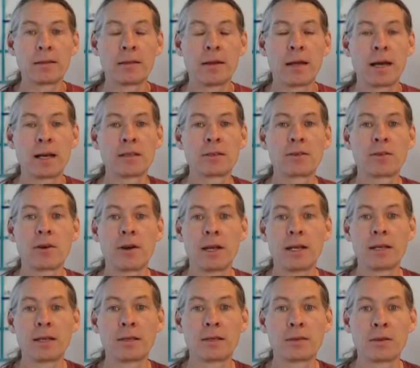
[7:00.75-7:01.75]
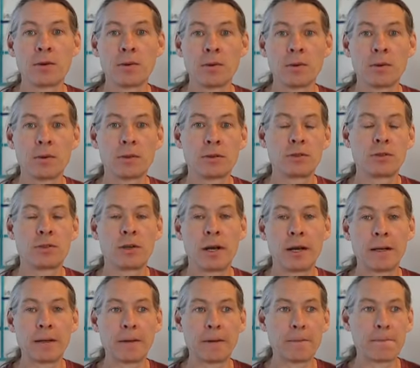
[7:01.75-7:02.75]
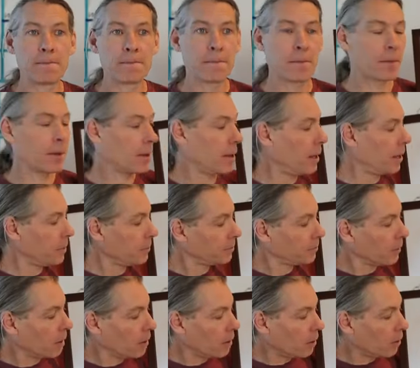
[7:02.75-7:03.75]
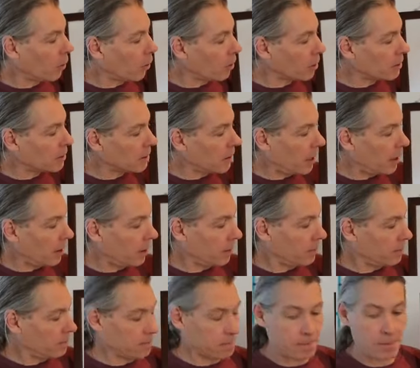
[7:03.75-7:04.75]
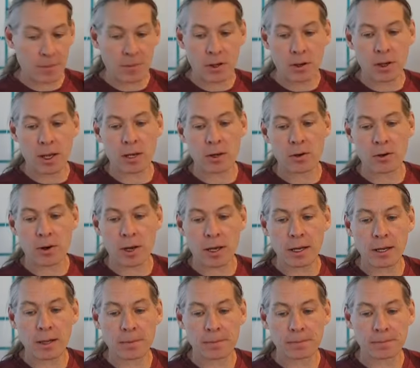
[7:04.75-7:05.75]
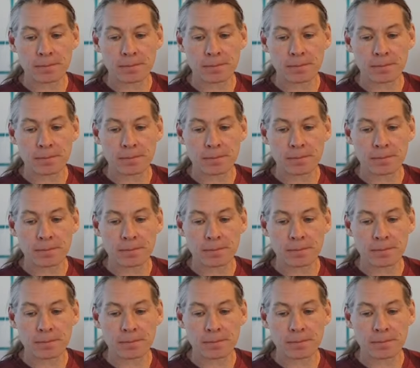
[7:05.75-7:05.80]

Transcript: next, greatest, cool trend. Okay, or set it. Okay, create it.